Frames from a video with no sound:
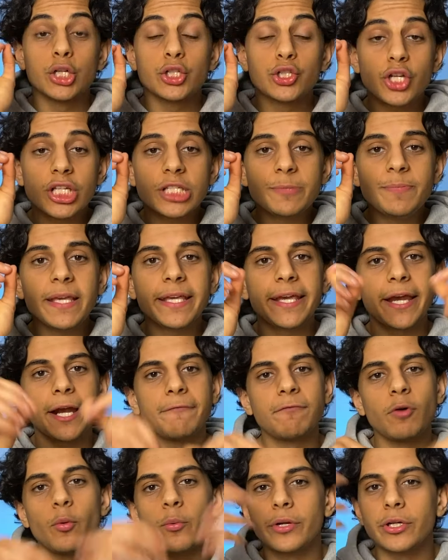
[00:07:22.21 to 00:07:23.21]
Just be
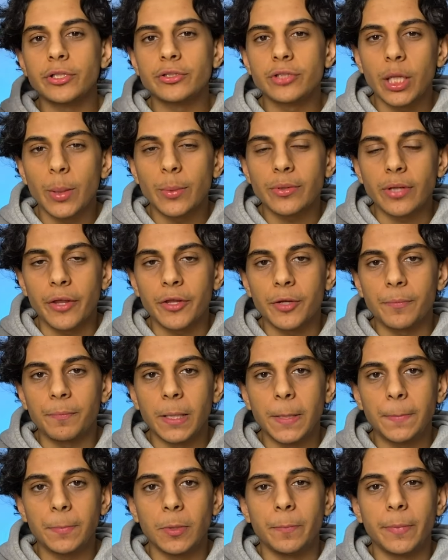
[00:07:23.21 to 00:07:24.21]
careful when you're studying with other
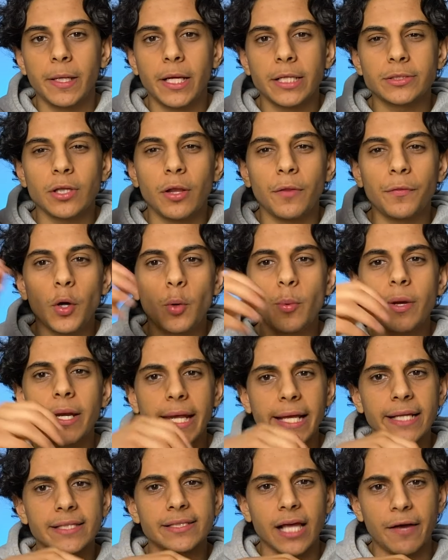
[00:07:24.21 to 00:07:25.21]
people because although it
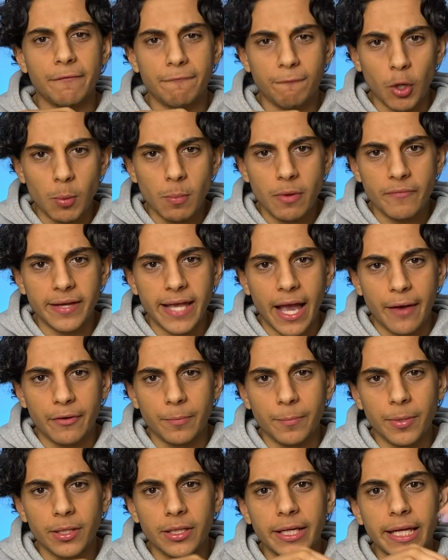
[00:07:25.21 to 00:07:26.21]
is a form of
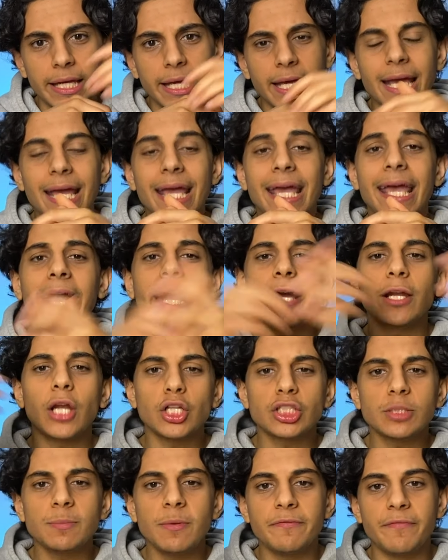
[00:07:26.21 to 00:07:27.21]
accountability, it can
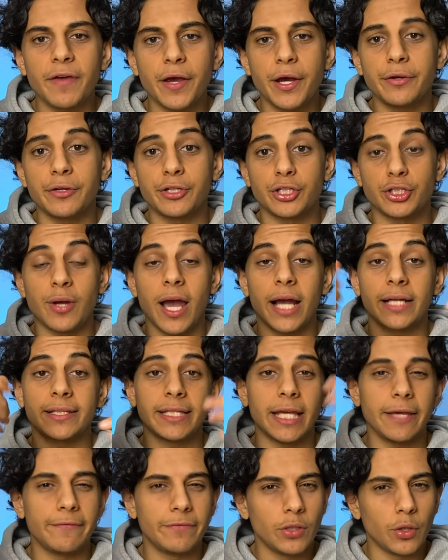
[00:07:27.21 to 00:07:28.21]
also be very distracting
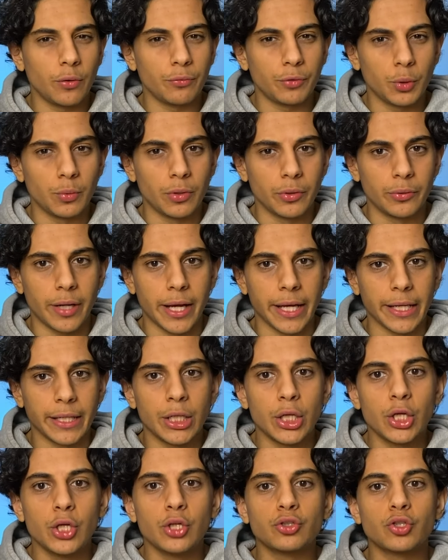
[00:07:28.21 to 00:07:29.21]
if you don't do it right.
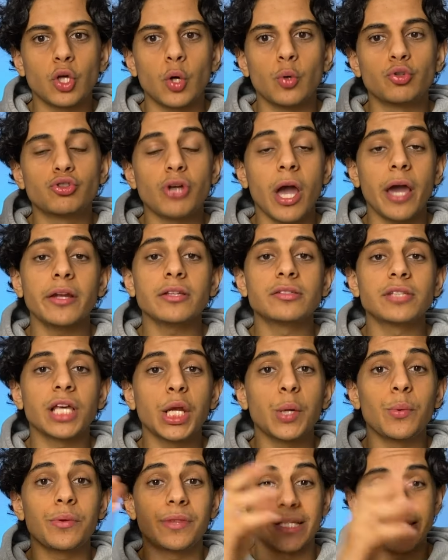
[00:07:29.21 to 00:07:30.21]
So try to
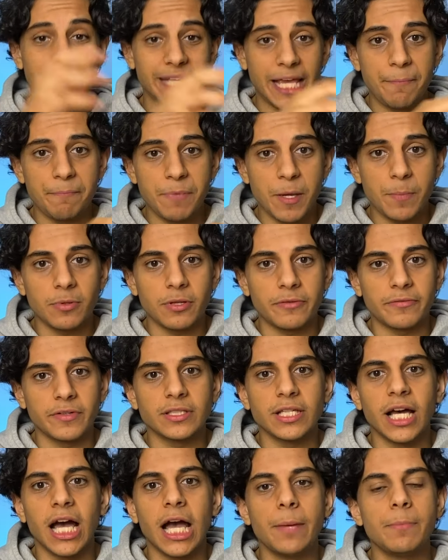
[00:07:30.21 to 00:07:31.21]
study with the same people every
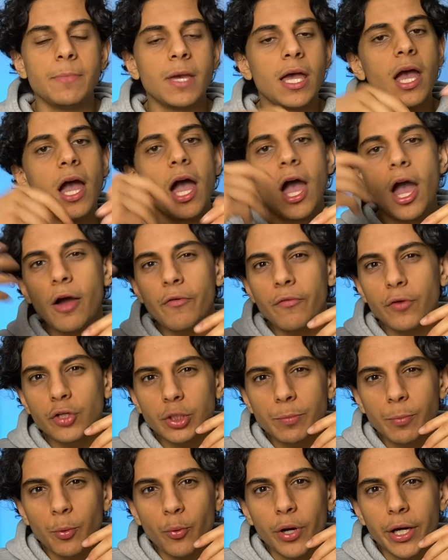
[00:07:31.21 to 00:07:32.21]
time Everyone
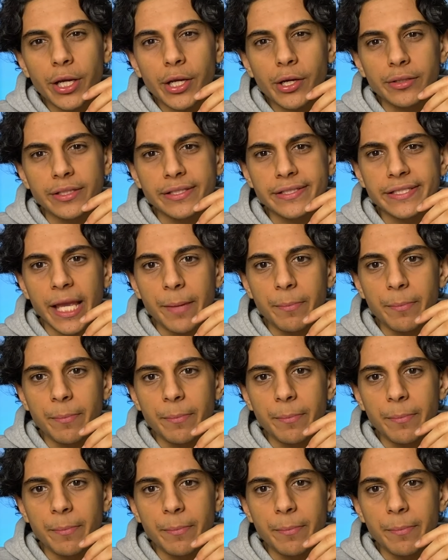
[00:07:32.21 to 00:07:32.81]
should be working on the same